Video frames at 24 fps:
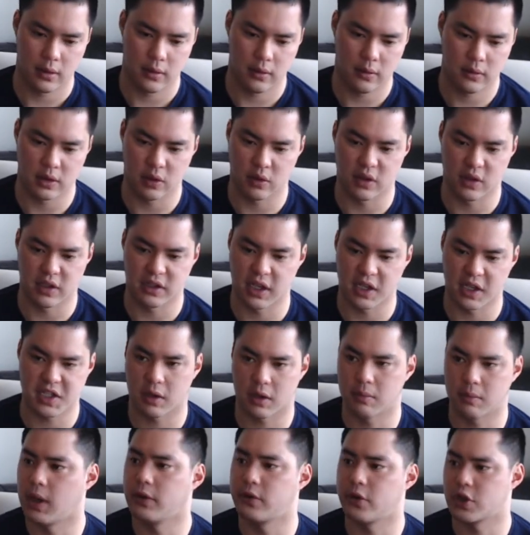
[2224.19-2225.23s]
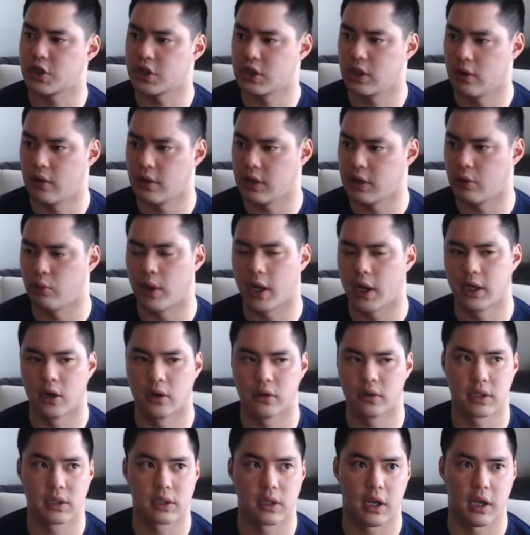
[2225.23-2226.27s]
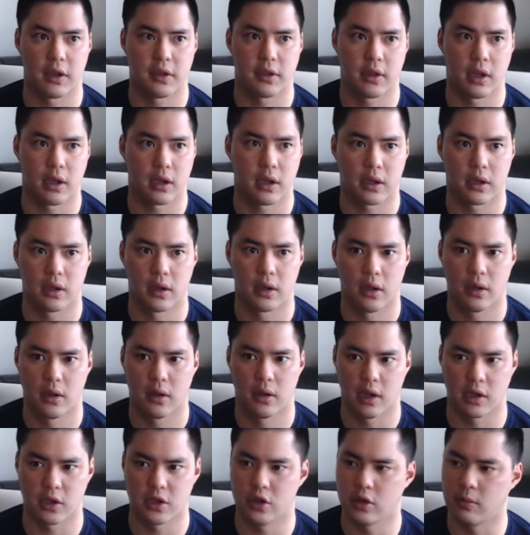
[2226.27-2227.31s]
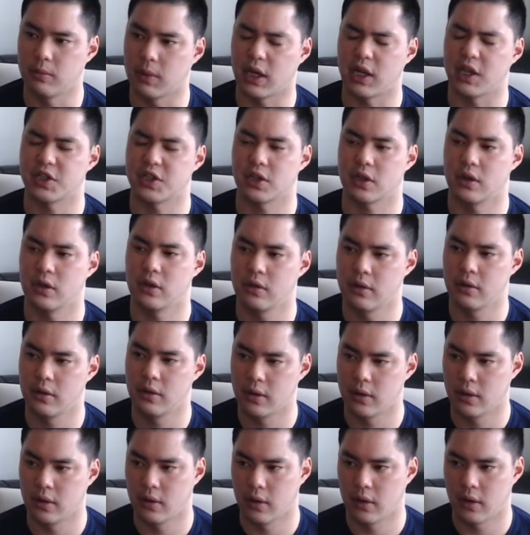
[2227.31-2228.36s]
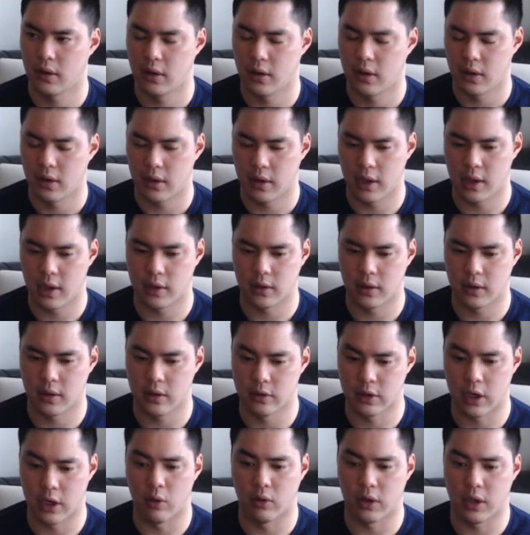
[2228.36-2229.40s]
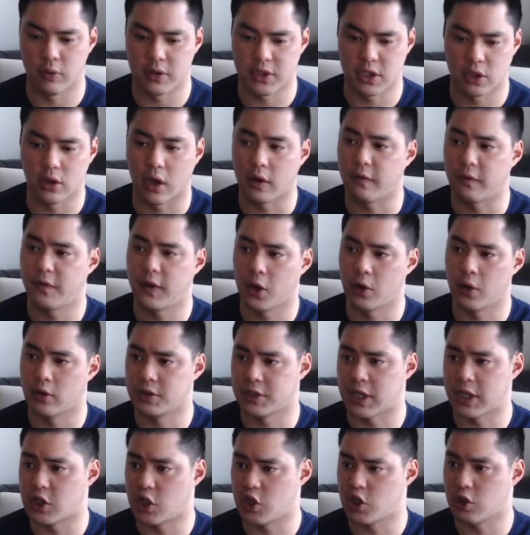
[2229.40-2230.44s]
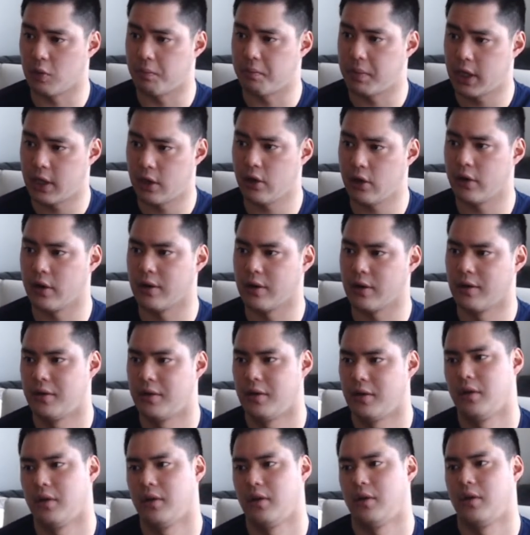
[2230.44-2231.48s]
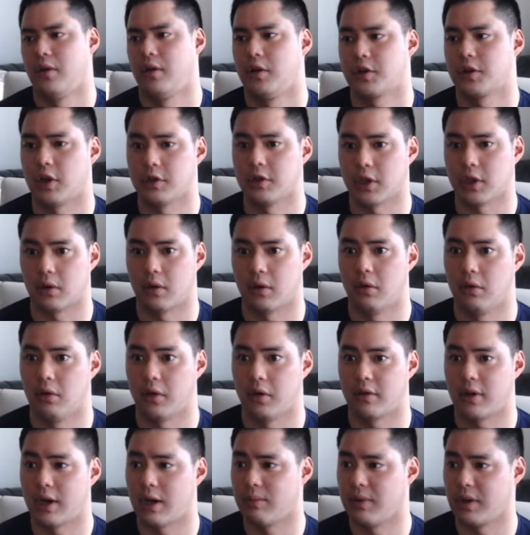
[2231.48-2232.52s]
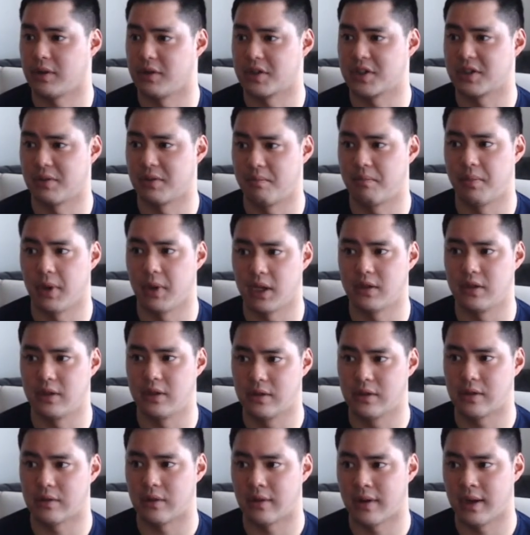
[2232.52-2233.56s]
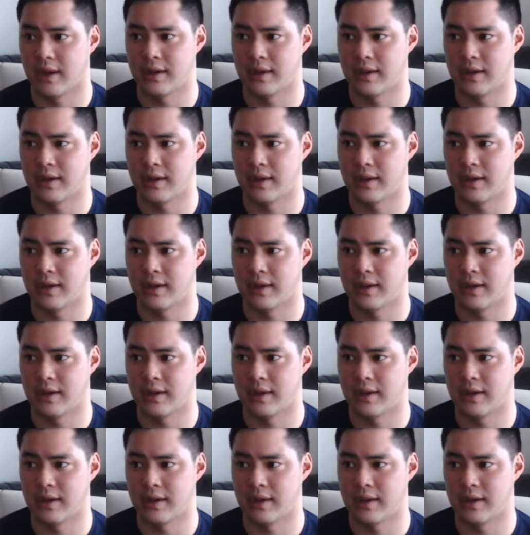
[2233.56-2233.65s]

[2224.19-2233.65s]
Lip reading: in the next like month or so, and then read out, I think, like 2 months ago, and not only was it non-inferior, it was actually superior. So I was like, holy crap, like this is a big deal, right?